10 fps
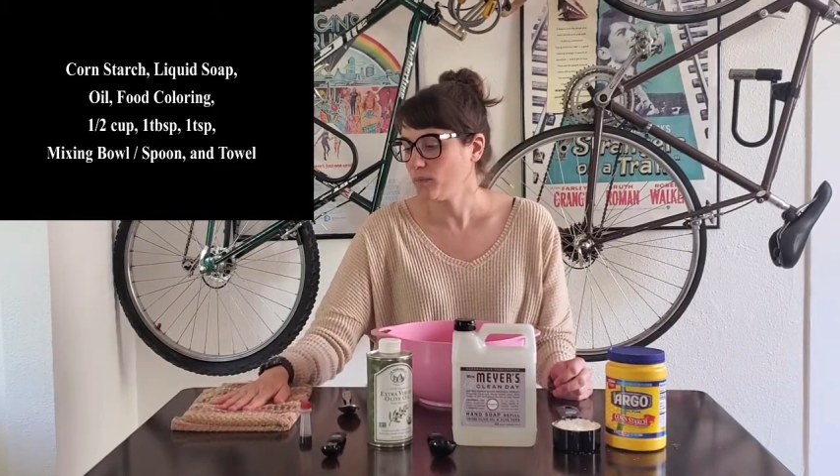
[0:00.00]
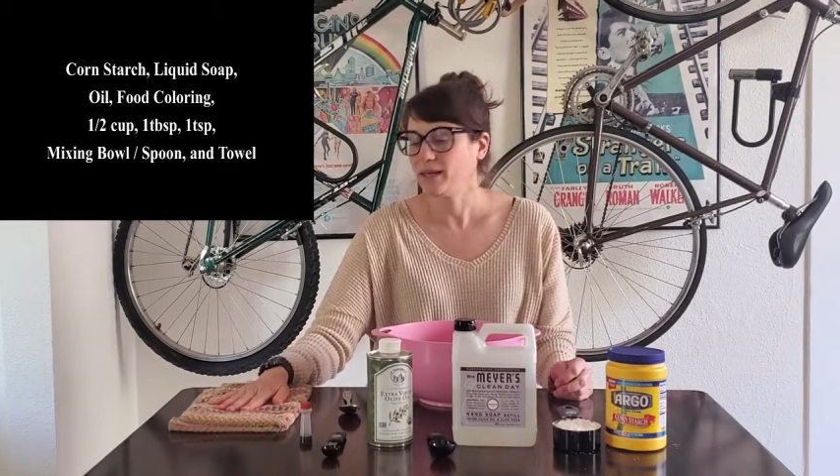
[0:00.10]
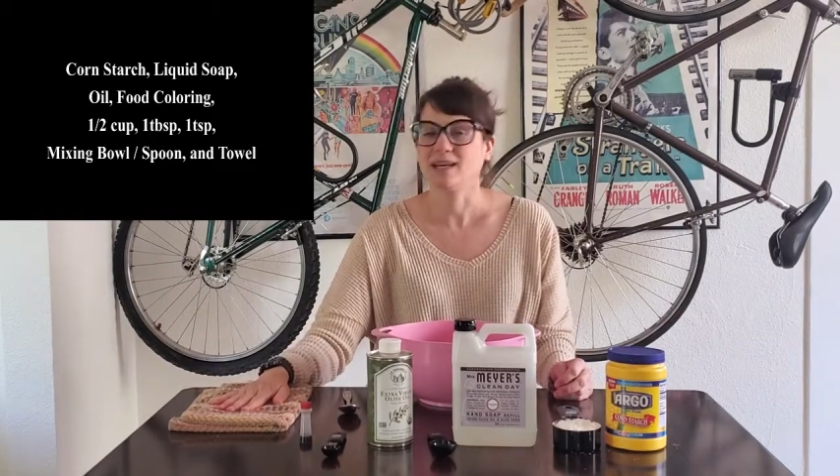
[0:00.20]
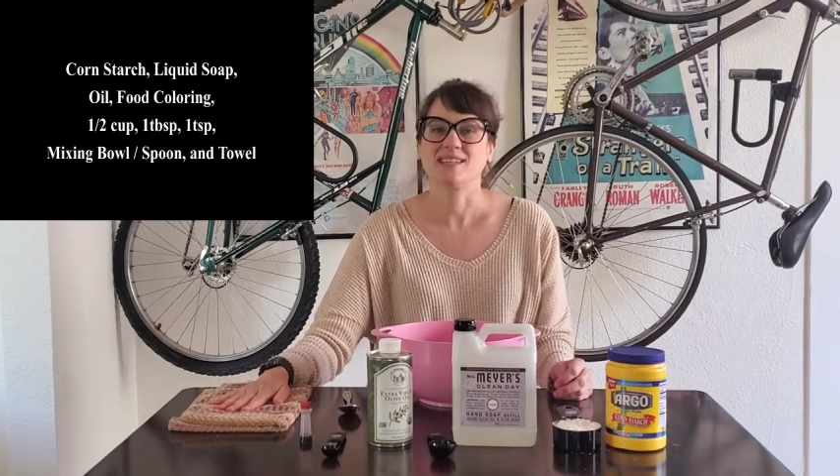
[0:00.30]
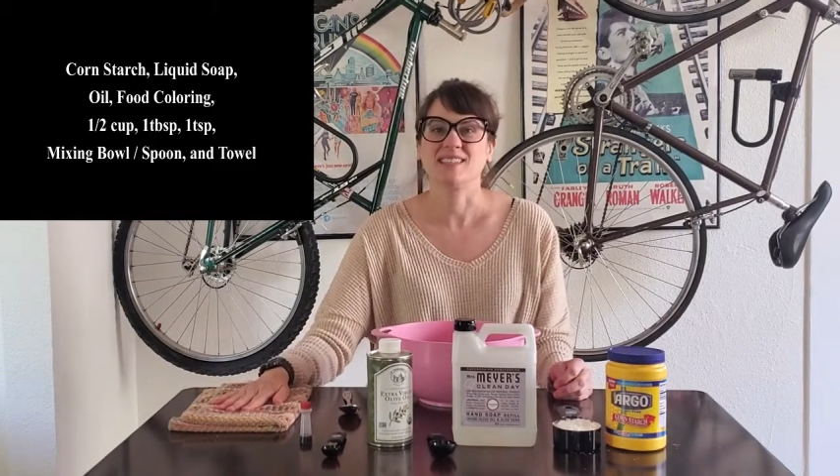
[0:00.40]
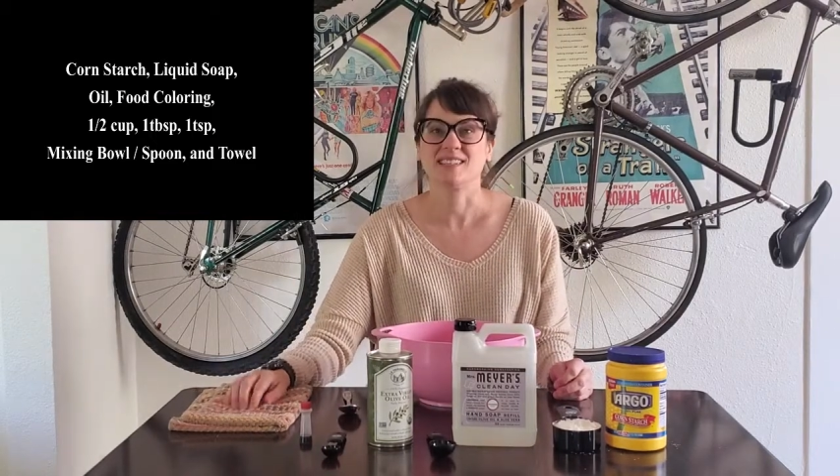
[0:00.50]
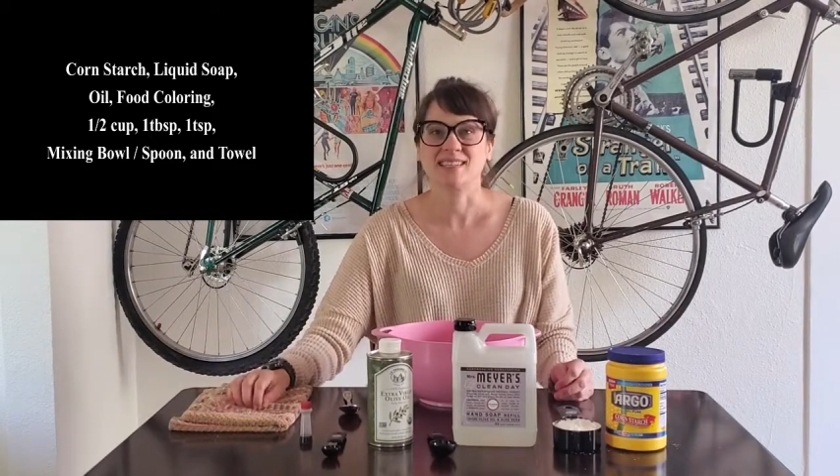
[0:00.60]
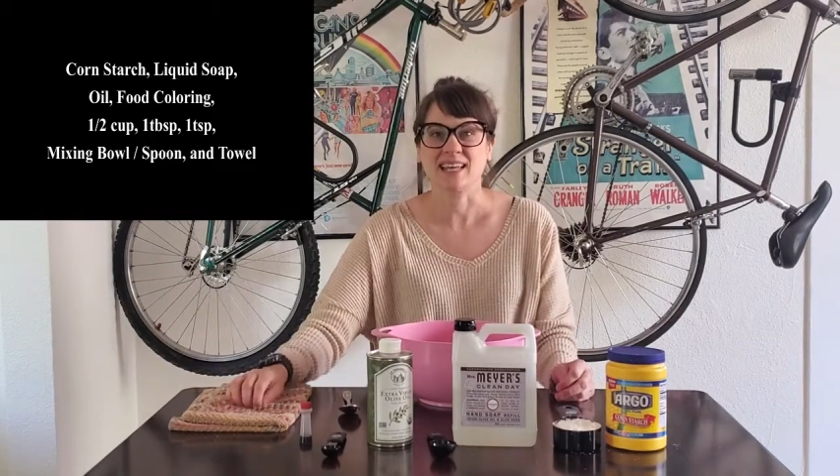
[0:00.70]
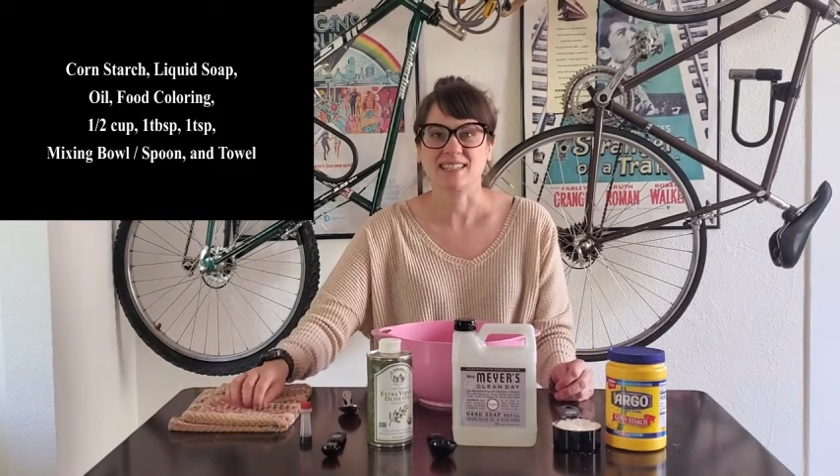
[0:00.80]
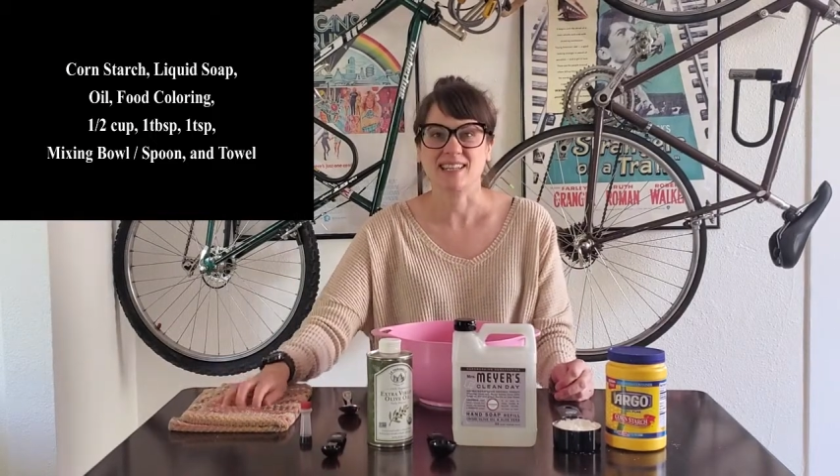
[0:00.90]
because this
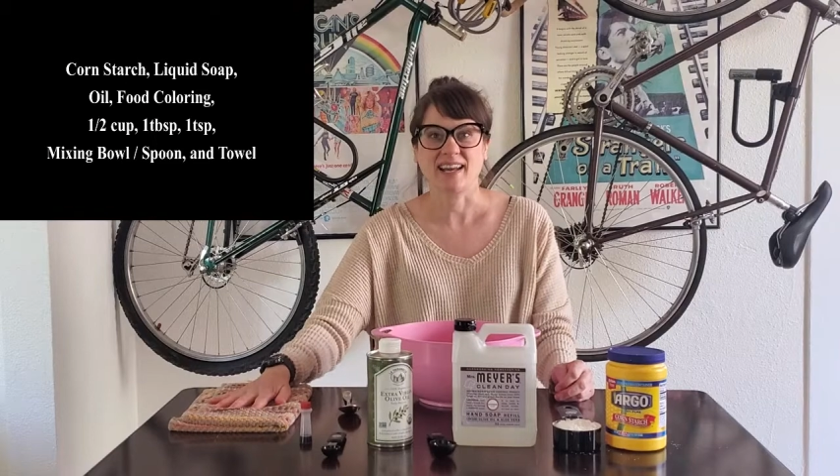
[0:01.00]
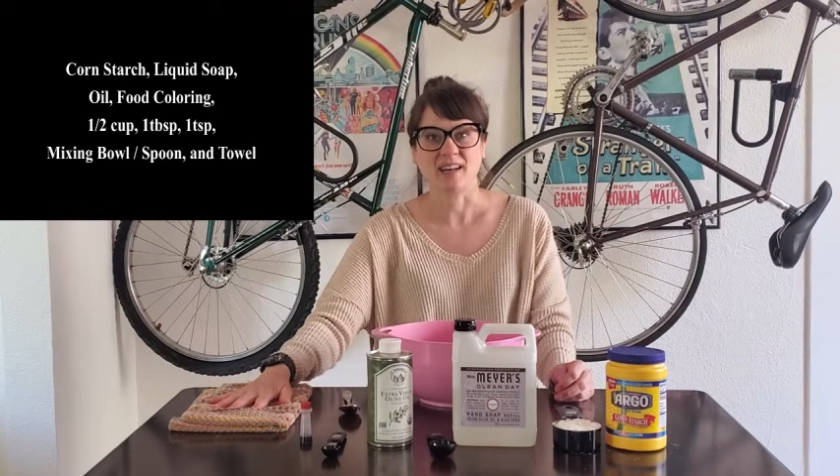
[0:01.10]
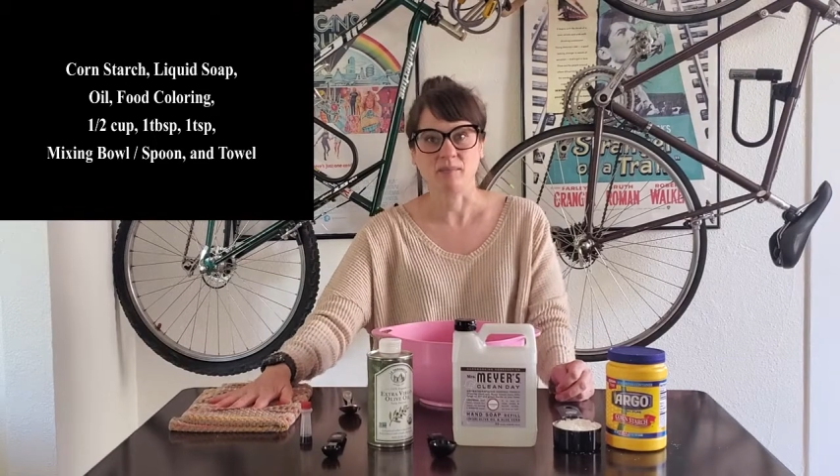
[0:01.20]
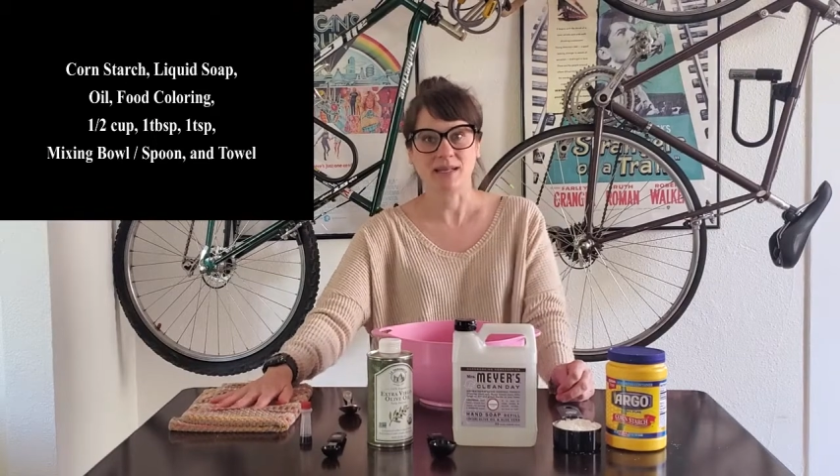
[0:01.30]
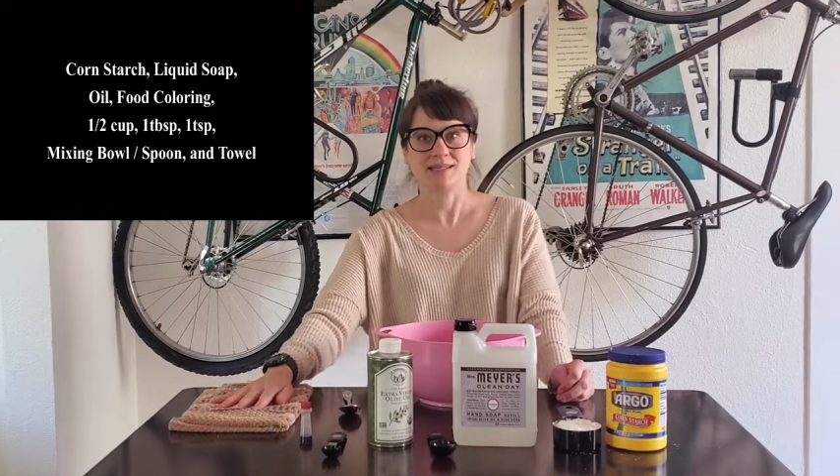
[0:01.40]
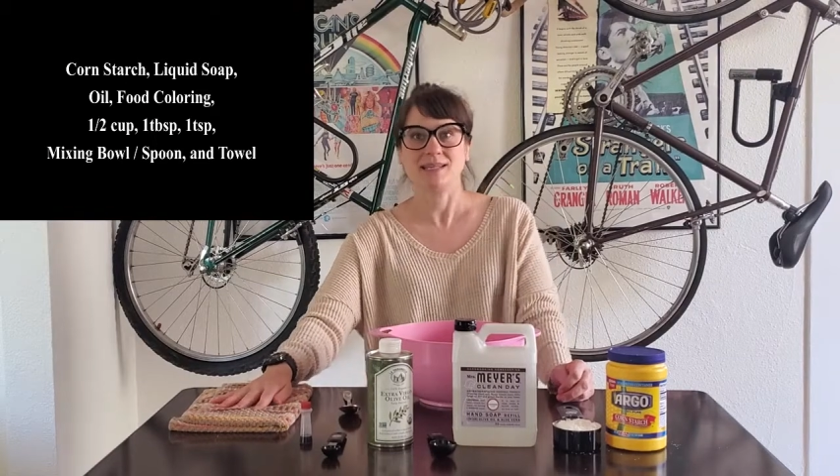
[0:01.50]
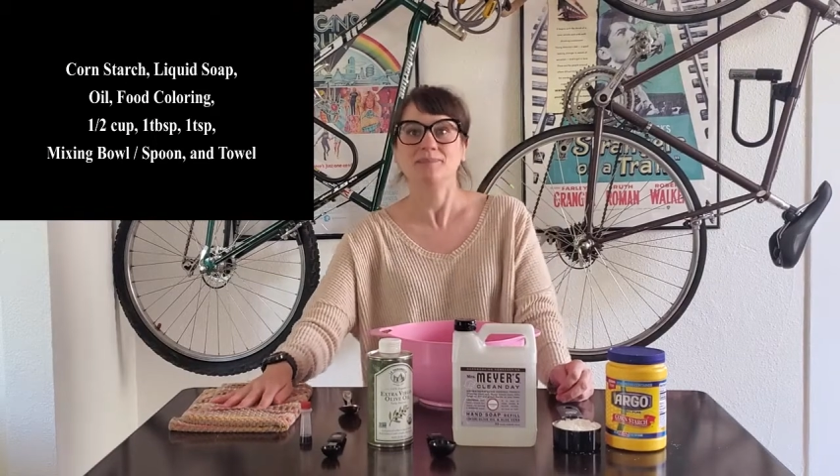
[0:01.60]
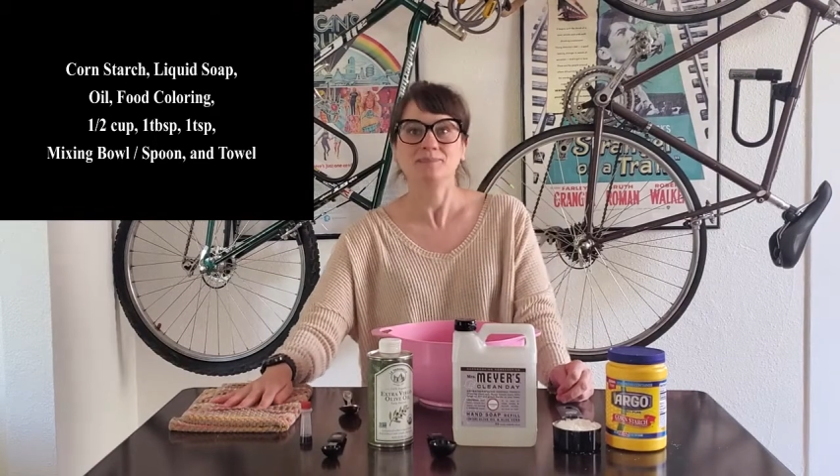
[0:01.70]
gets kind of messy.